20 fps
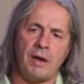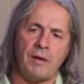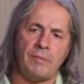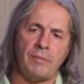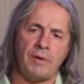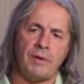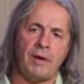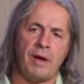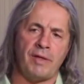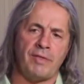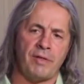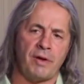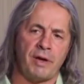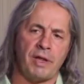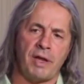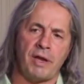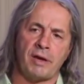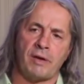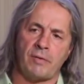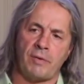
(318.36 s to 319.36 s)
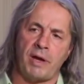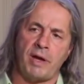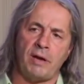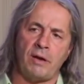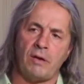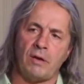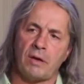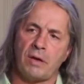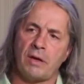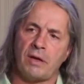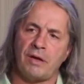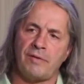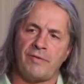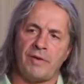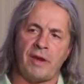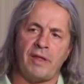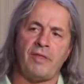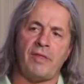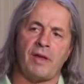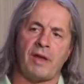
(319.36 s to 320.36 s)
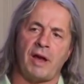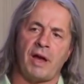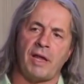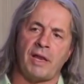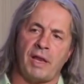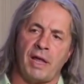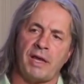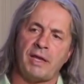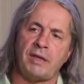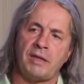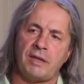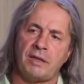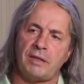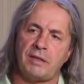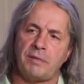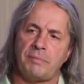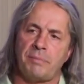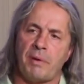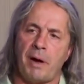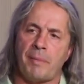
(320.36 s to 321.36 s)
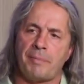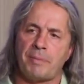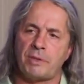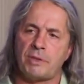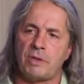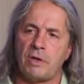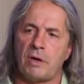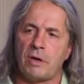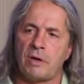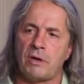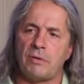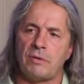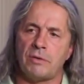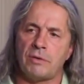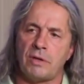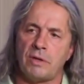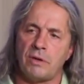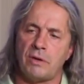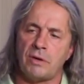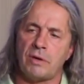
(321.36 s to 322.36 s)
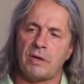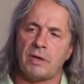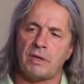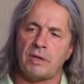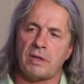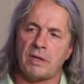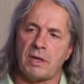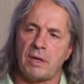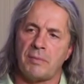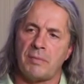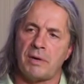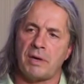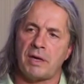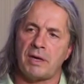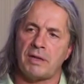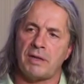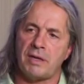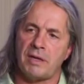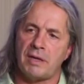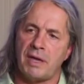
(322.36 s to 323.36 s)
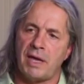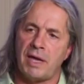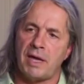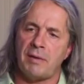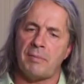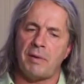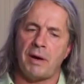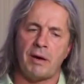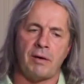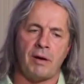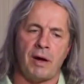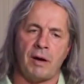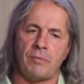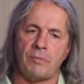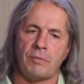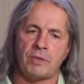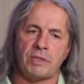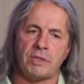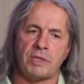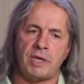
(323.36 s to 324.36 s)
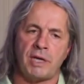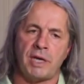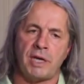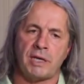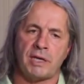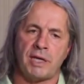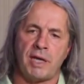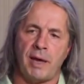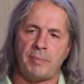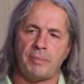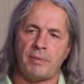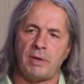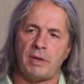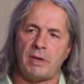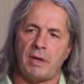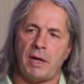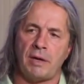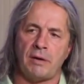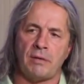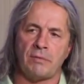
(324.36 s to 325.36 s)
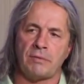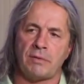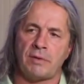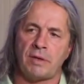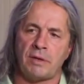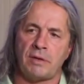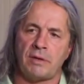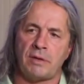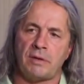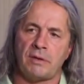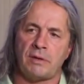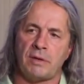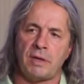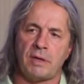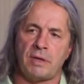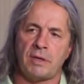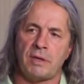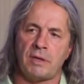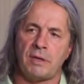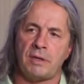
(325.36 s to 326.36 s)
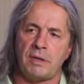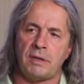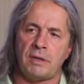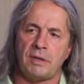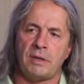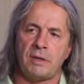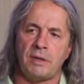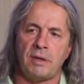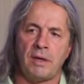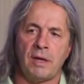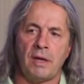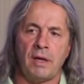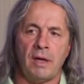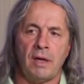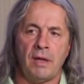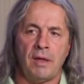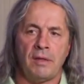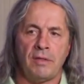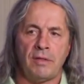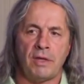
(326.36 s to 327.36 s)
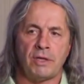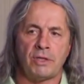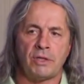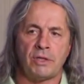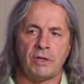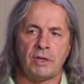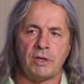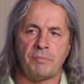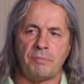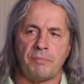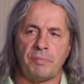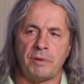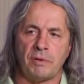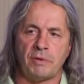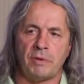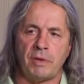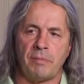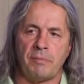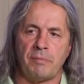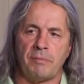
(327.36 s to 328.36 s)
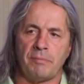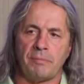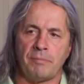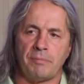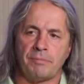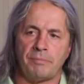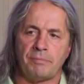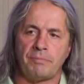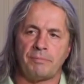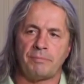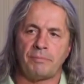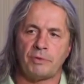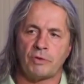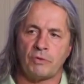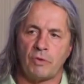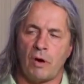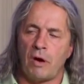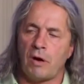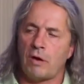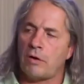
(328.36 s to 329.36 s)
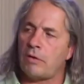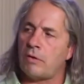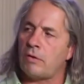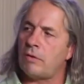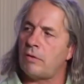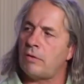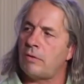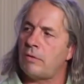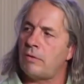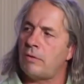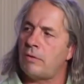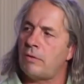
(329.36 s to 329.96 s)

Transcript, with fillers: not really. I thought he had a great look. If anything, I liked Papa Shango and the look and the gimmick and the name. I, I wish they had kept it. I don't think they they should have built him stronger.